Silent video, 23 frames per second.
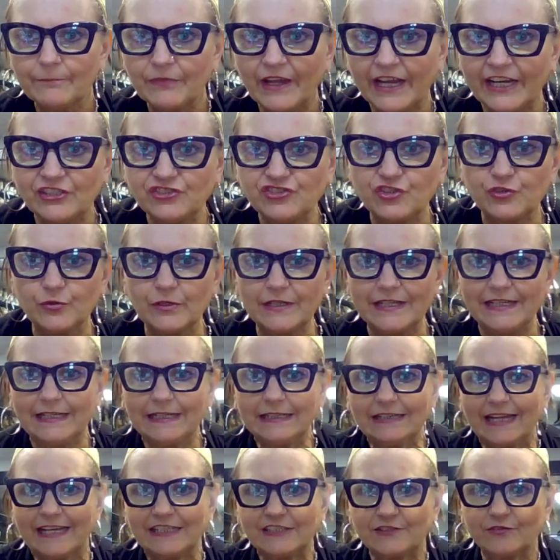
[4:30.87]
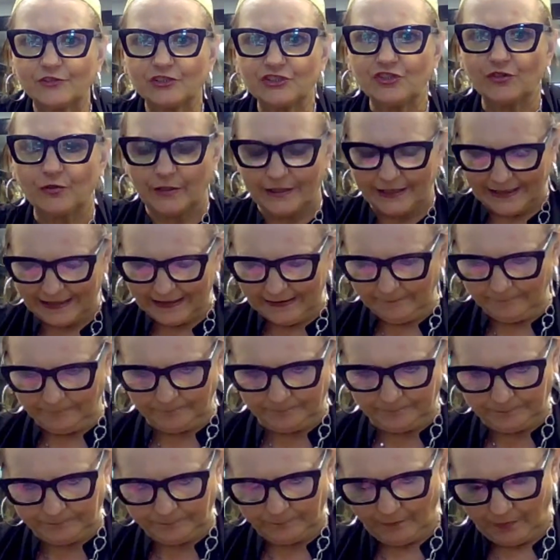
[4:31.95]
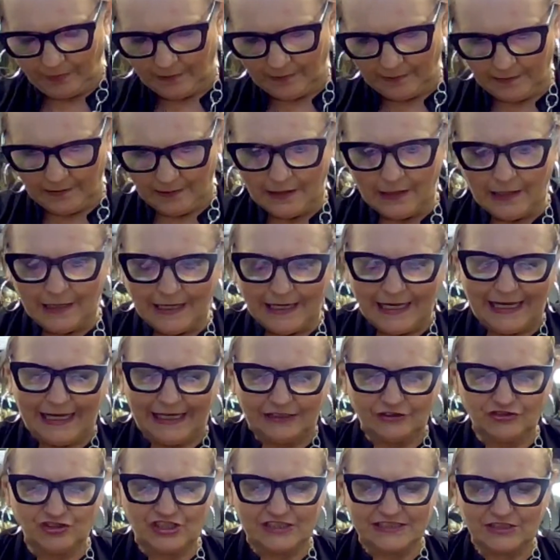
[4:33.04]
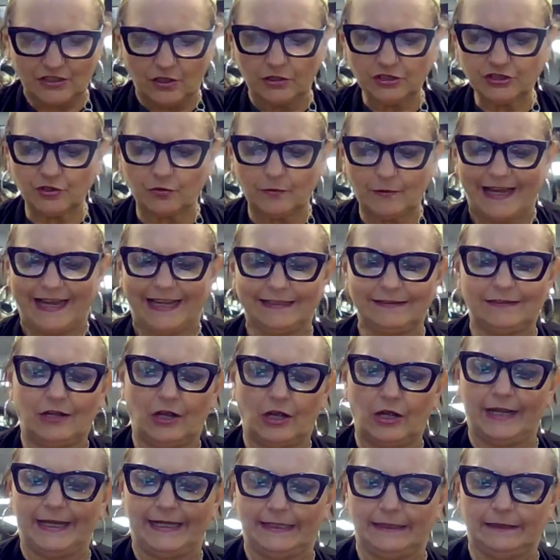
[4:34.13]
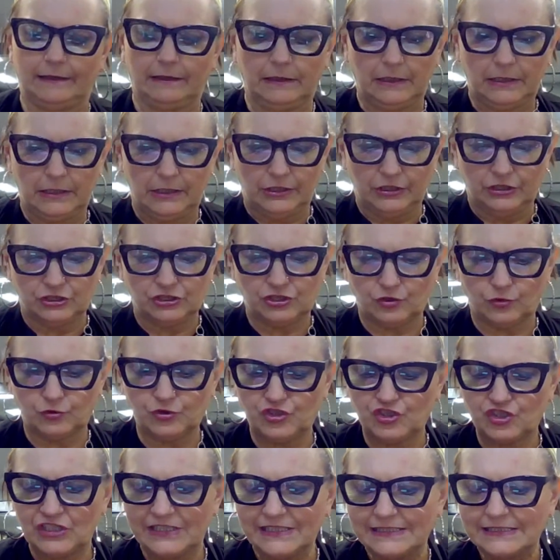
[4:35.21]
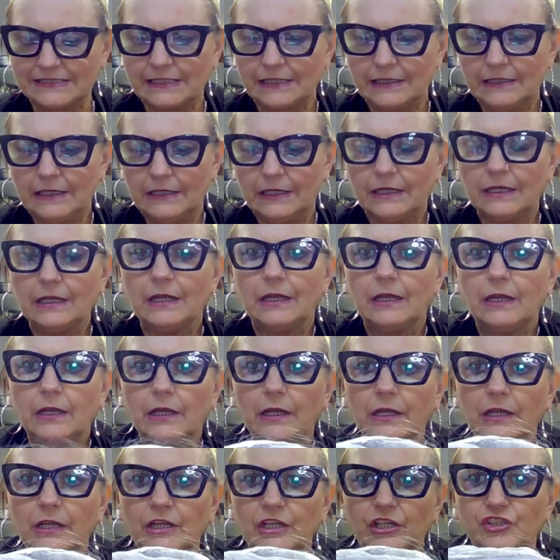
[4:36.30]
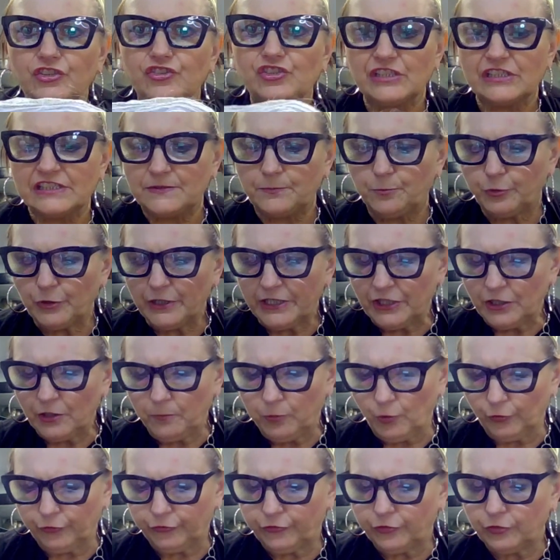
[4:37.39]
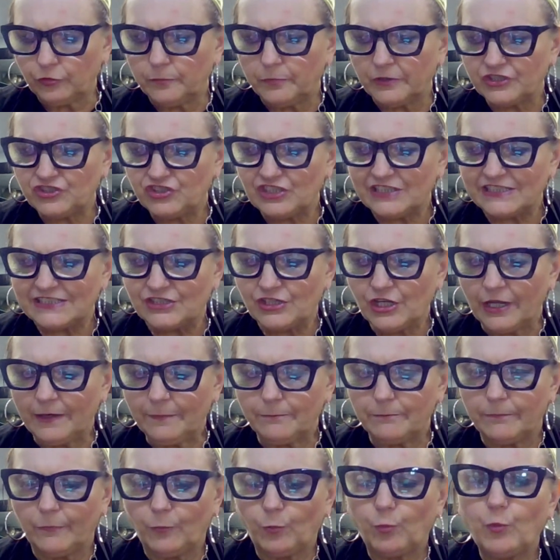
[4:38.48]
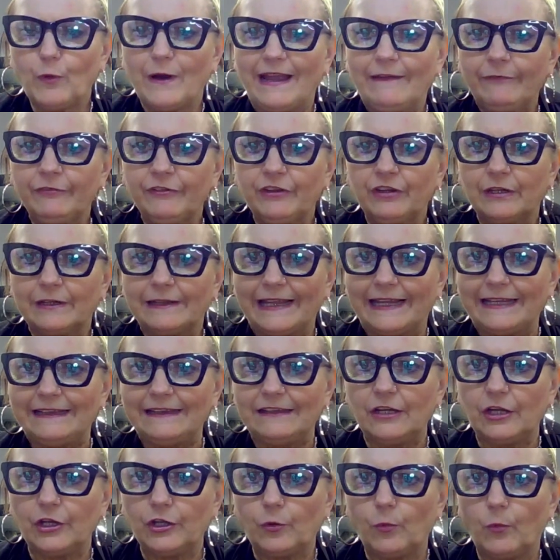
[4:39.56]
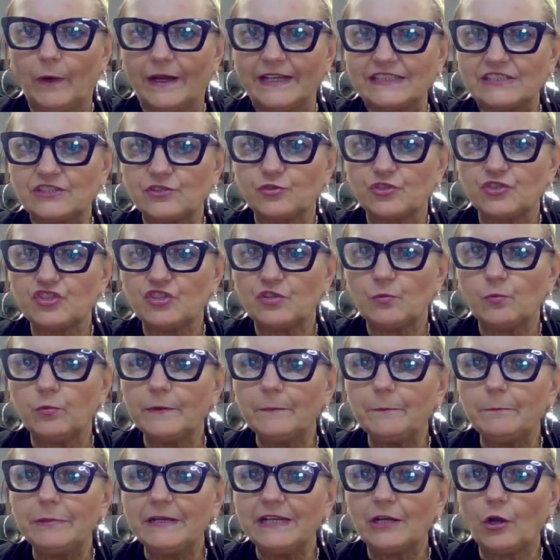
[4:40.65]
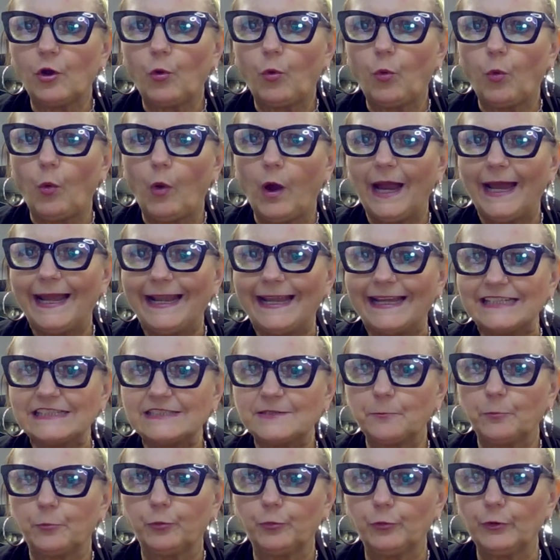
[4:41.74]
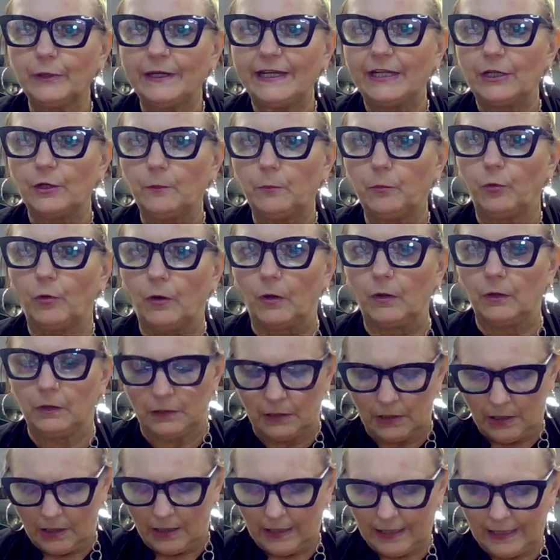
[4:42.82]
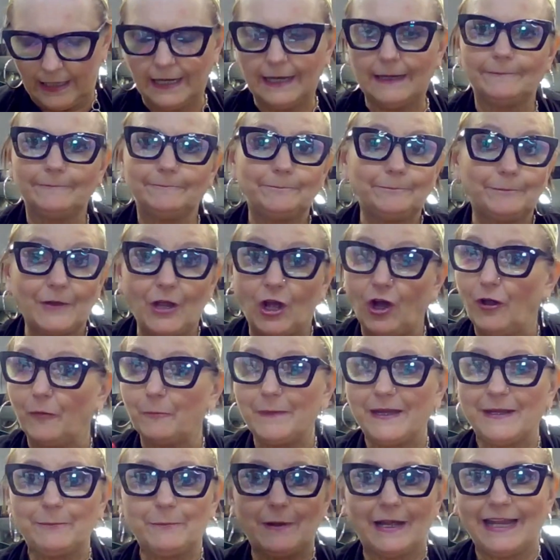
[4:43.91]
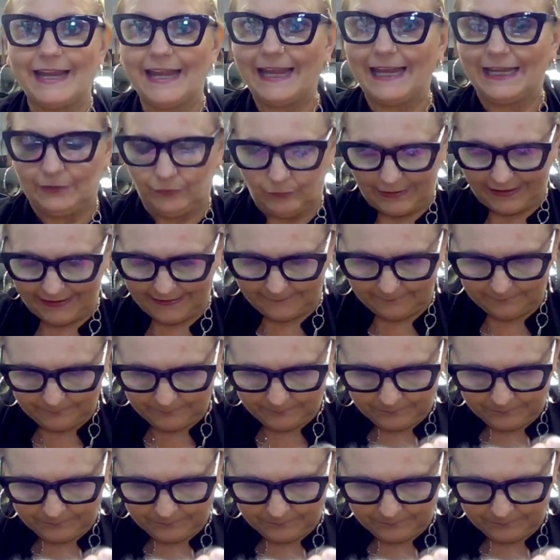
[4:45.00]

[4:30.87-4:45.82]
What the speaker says: Hi, Judy. Thanks for joining. And she's also hand-tied. So she's breathable too, but she's not wefted like the other one. So she wouldn't be quite as breathable. All made by hand, right?